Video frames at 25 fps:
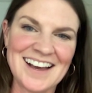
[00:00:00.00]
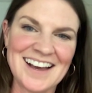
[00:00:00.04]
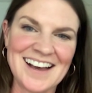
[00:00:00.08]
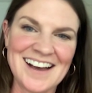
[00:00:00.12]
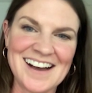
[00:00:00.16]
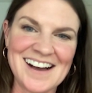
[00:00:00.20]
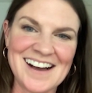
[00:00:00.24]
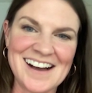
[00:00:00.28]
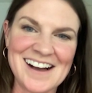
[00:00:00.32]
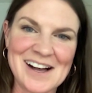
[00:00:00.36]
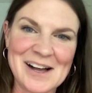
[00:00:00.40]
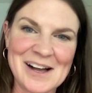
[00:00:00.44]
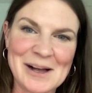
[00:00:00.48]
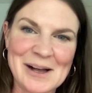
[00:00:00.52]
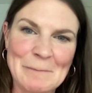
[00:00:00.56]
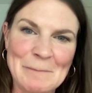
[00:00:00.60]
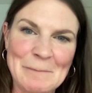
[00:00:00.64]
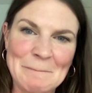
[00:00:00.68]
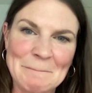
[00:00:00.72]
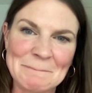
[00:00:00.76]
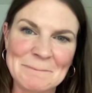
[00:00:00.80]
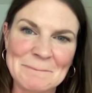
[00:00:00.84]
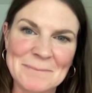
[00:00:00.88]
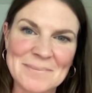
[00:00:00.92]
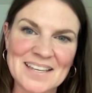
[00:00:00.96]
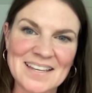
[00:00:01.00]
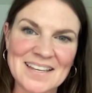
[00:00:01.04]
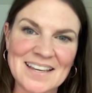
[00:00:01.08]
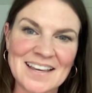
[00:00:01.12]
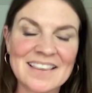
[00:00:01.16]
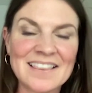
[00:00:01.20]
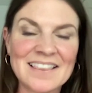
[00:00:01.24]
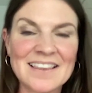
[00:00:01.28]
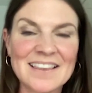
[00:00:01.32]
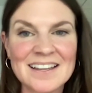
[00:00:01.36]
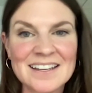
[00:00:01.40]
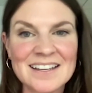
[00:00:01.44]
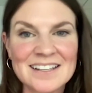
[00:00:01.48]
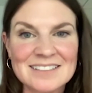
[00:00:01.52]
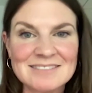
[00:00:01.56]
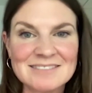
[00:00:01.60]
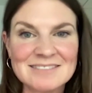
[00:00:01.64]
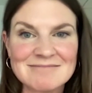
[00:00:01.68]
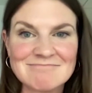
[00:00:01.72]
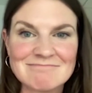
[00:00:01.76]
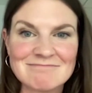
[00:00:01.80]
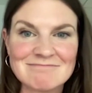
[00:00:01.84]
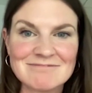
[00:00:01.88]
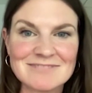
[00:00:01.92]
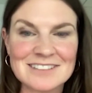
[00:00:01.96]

Um, and then